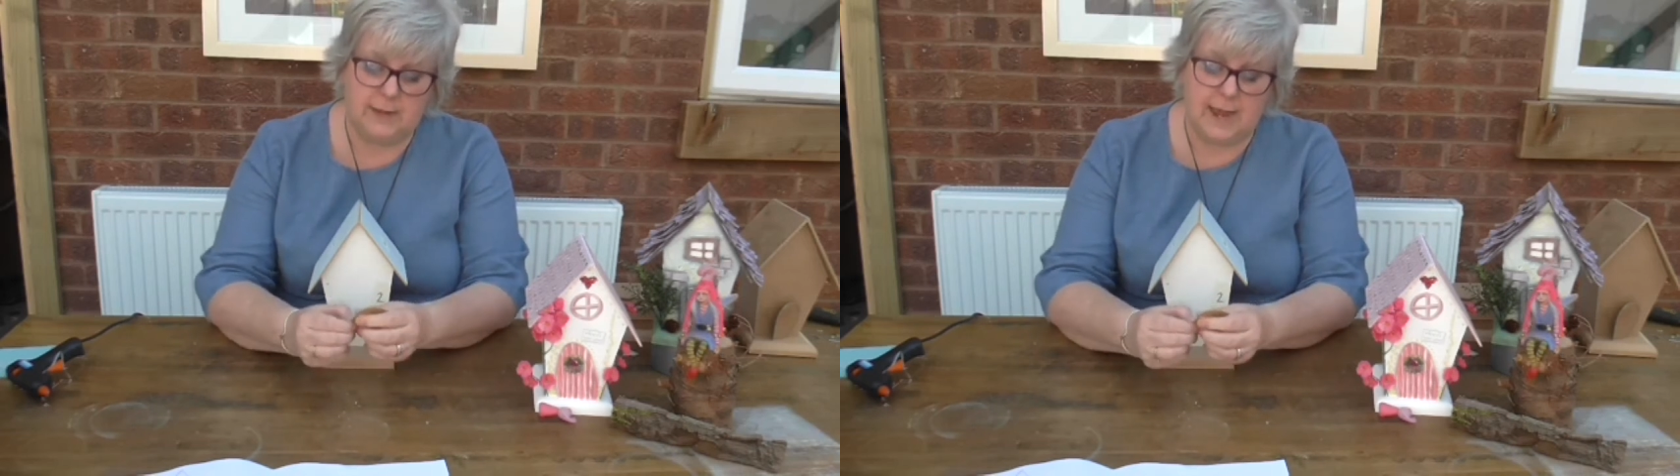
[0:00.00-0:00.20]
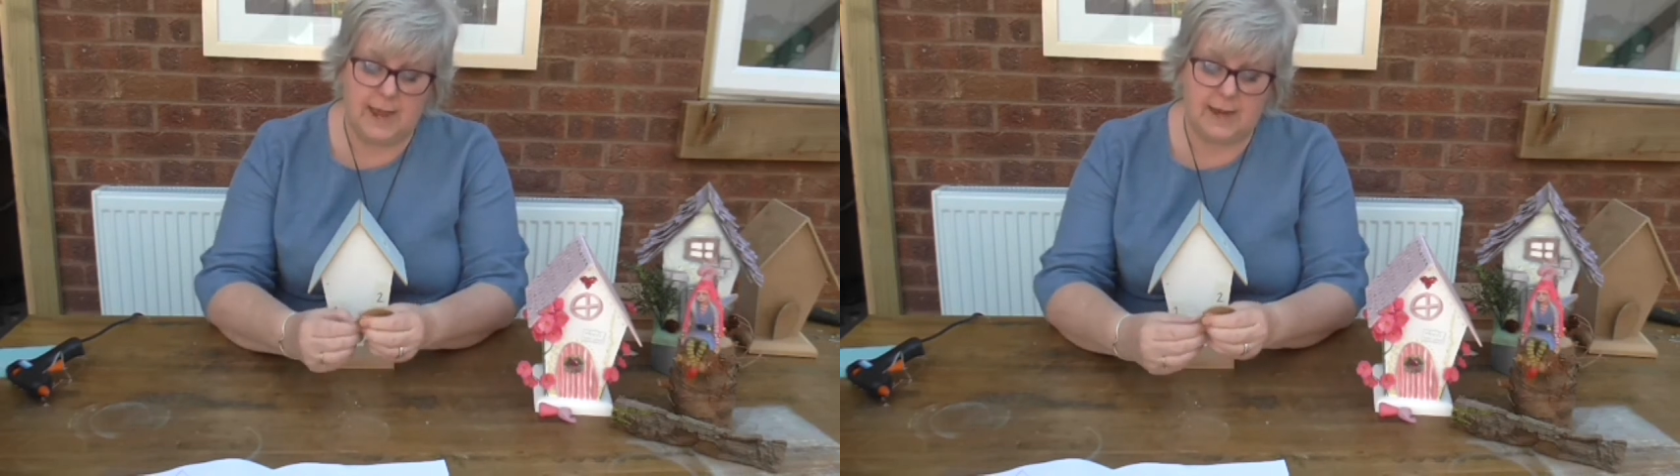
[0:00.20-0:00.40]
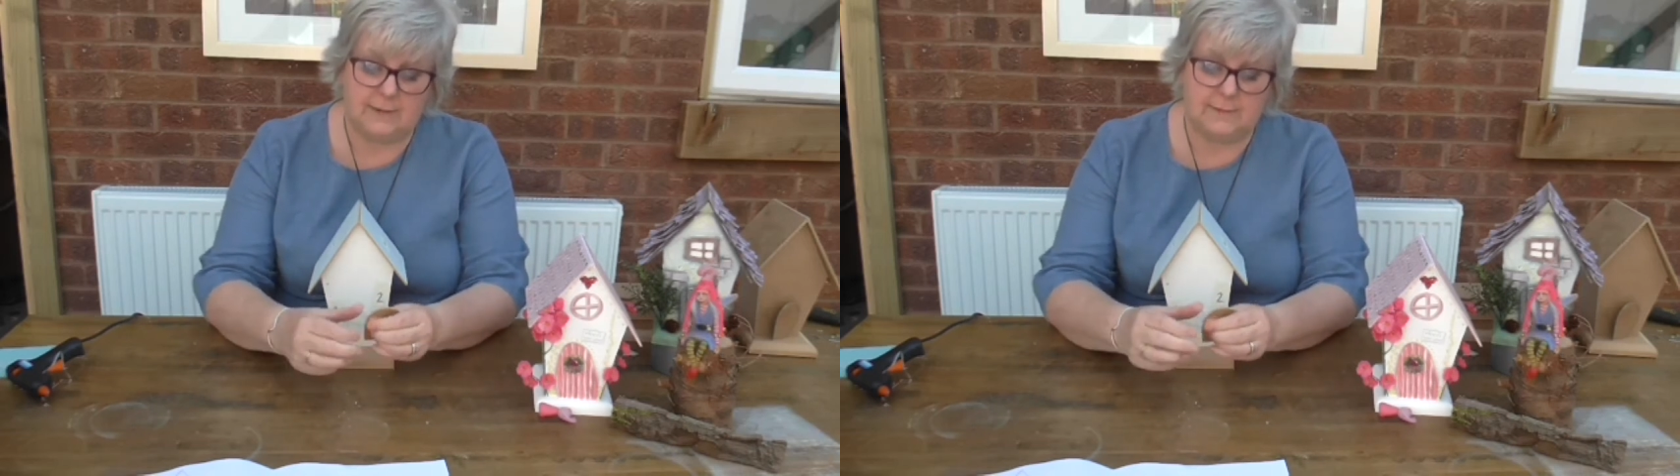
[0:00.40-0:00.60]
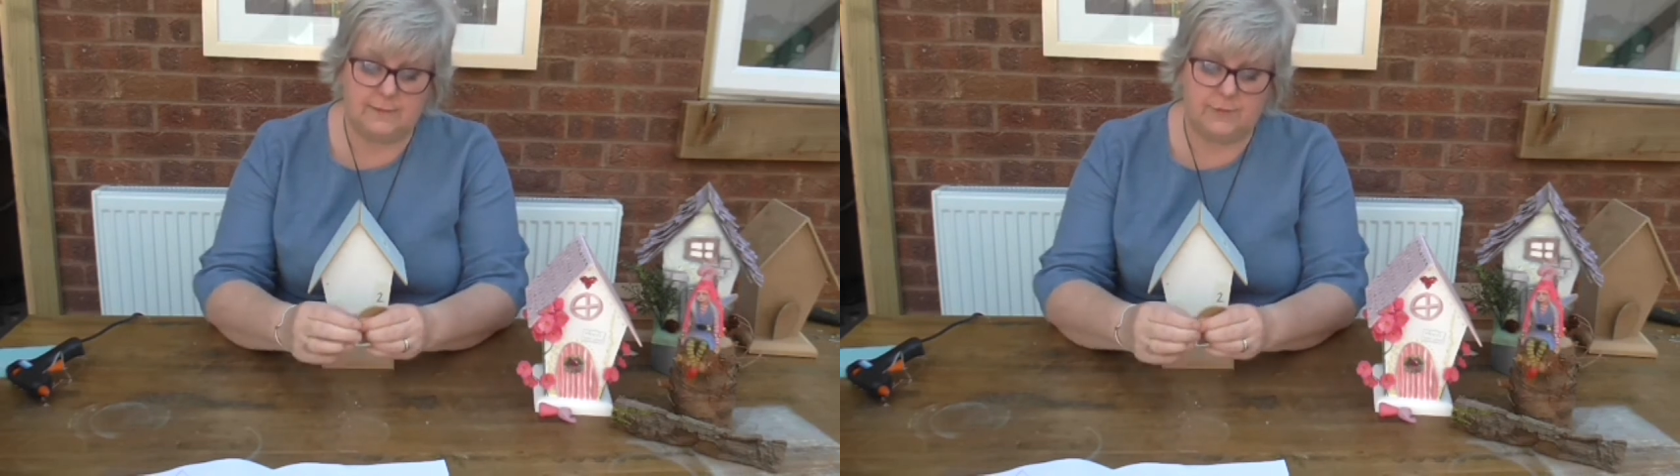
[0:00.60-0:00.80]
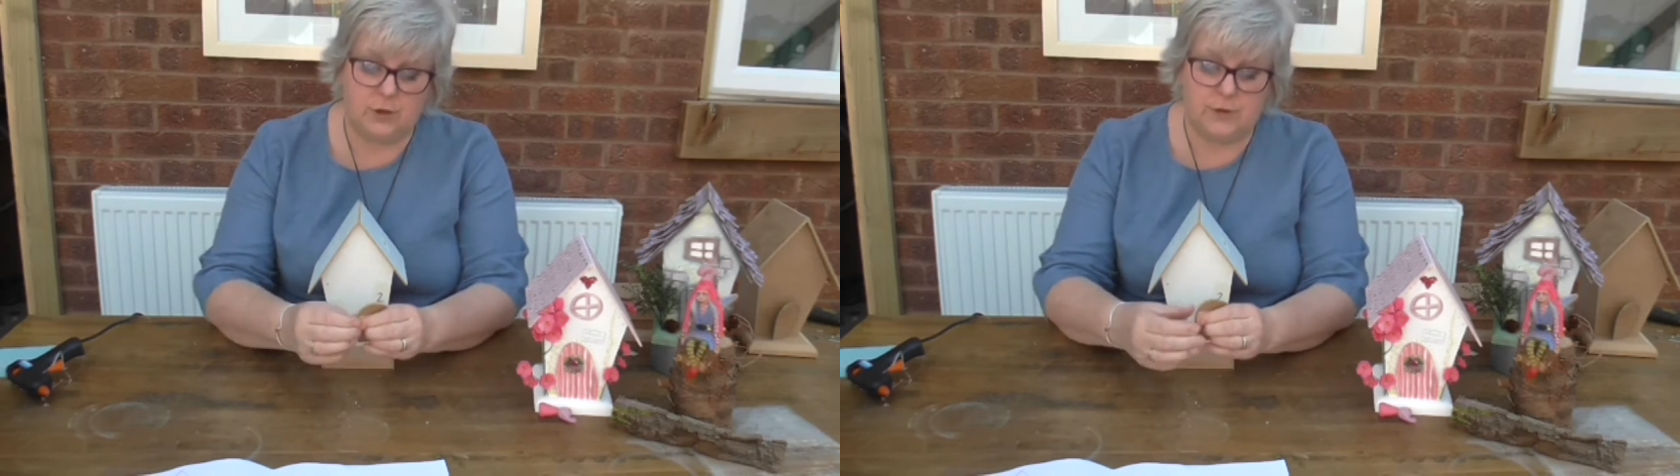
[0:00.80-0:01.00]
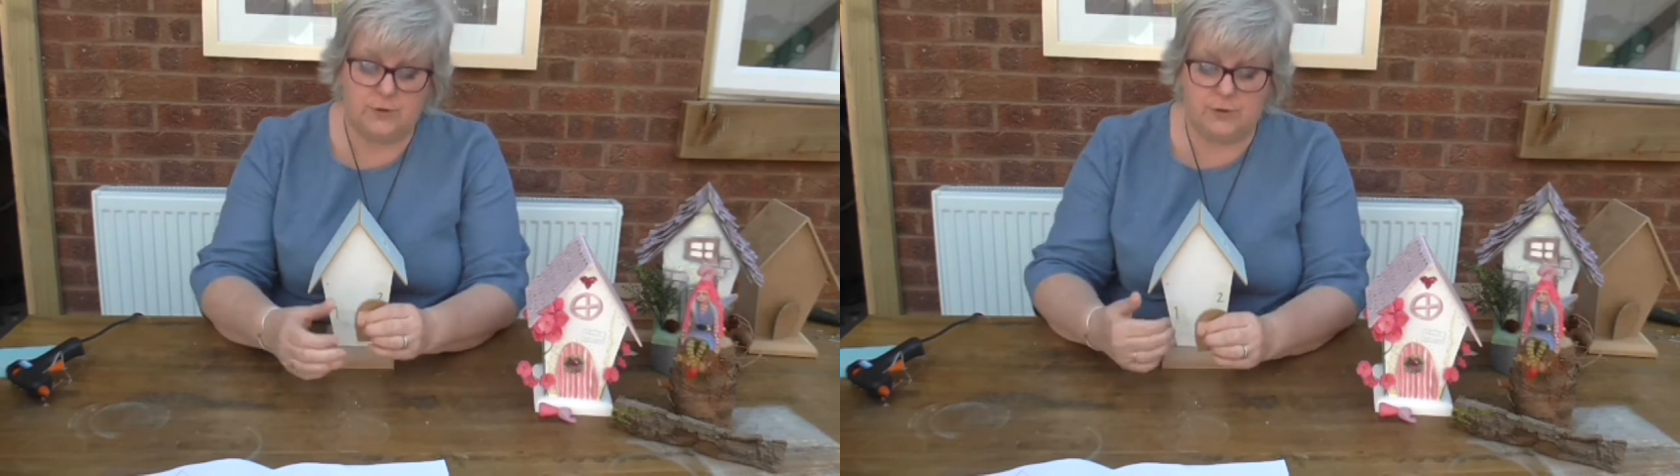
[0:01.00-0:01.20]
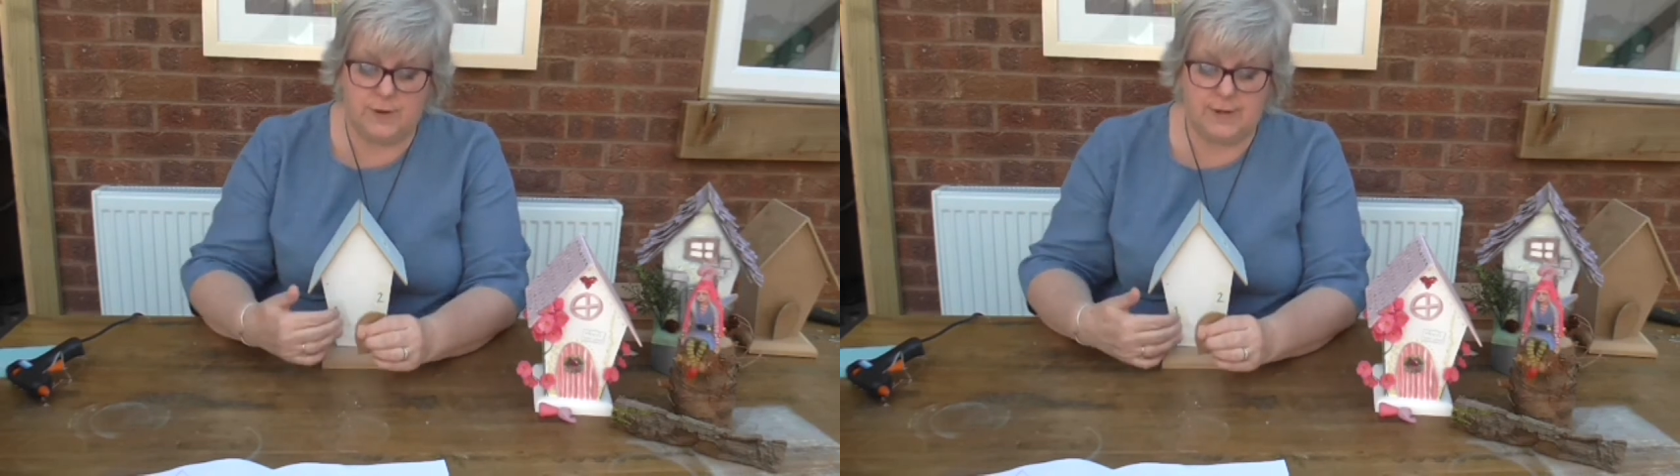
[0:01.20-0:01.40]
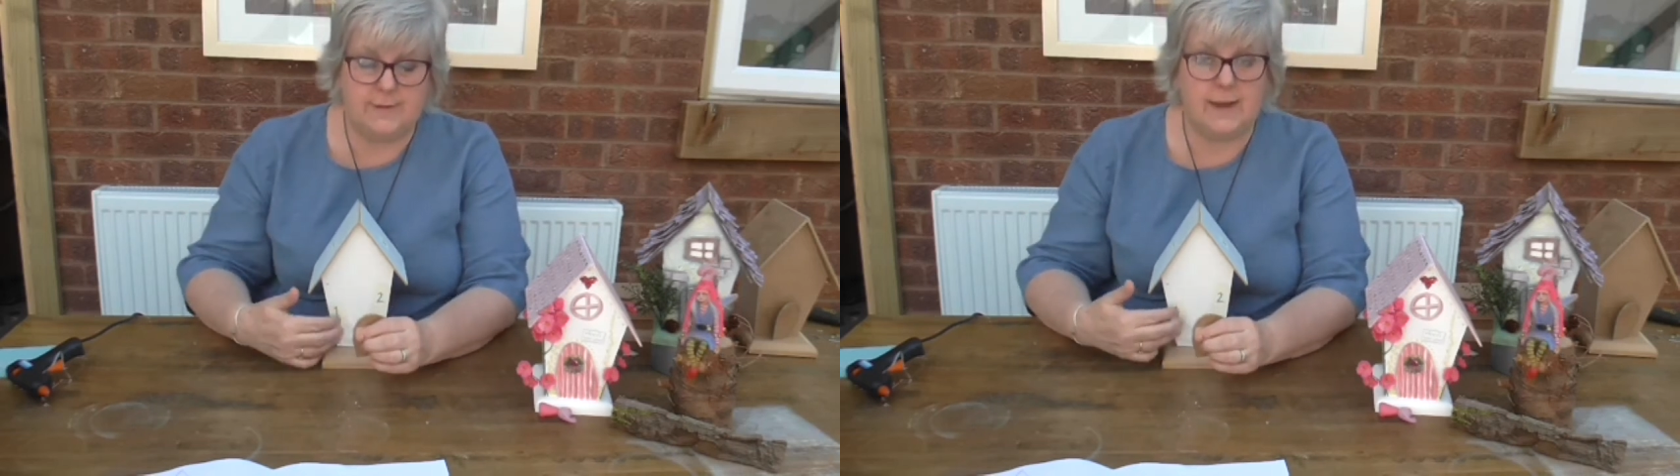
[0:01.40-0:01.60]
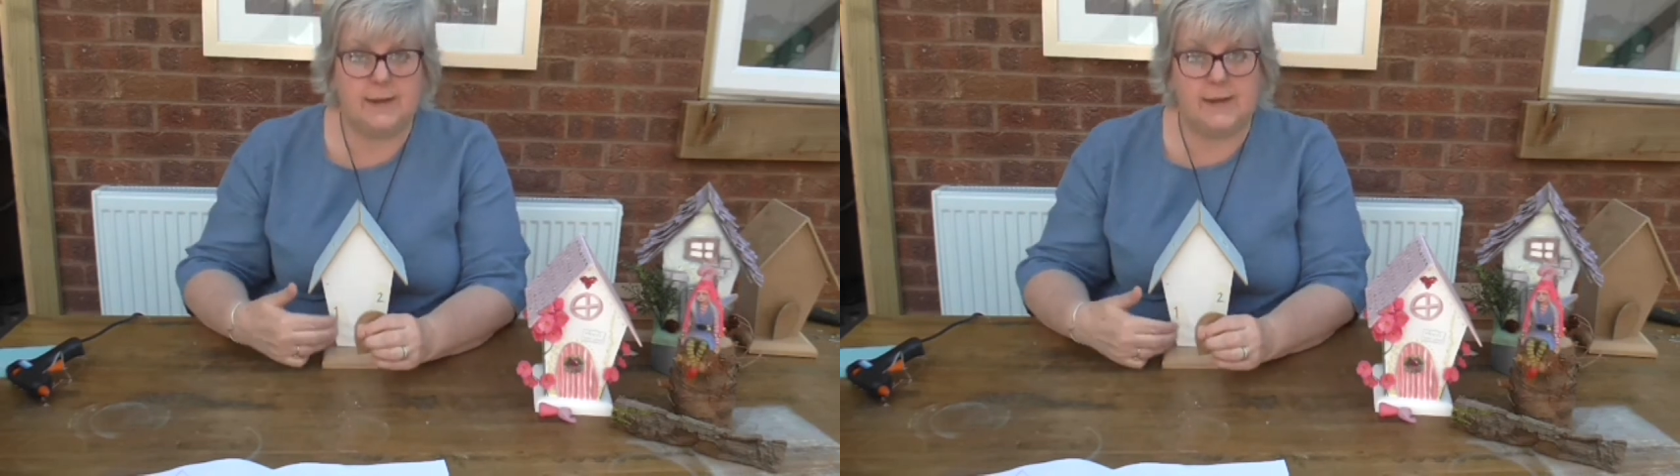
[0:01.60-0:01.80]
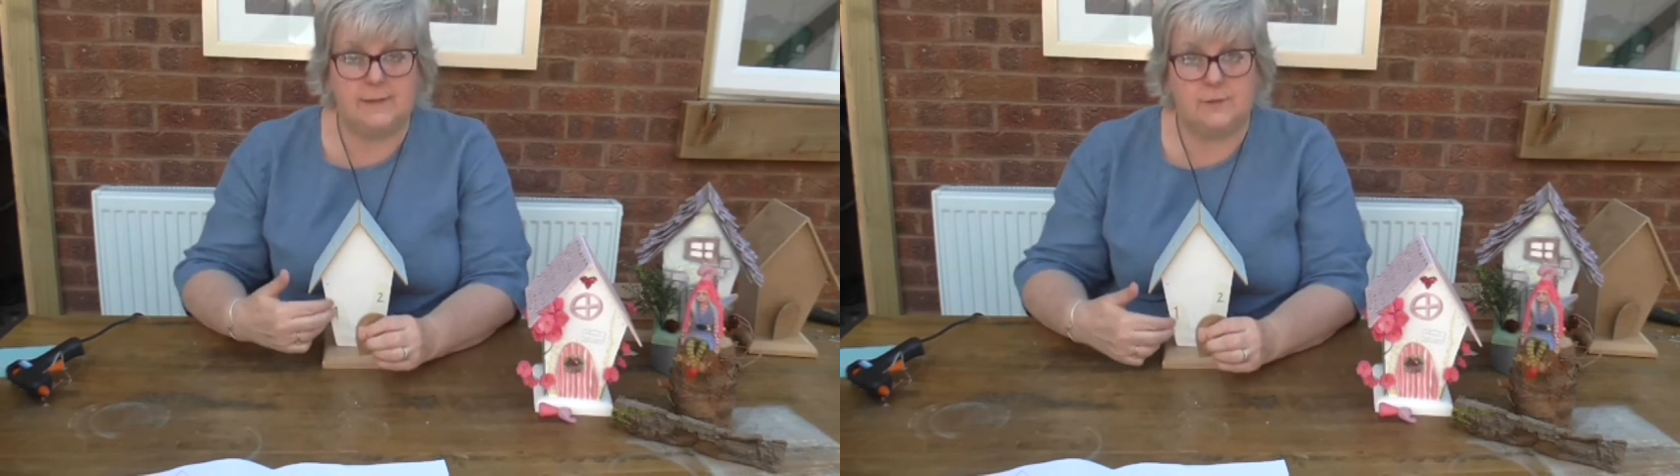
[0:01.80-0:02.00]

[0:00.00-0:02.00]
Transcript: and if you're going to do any techniques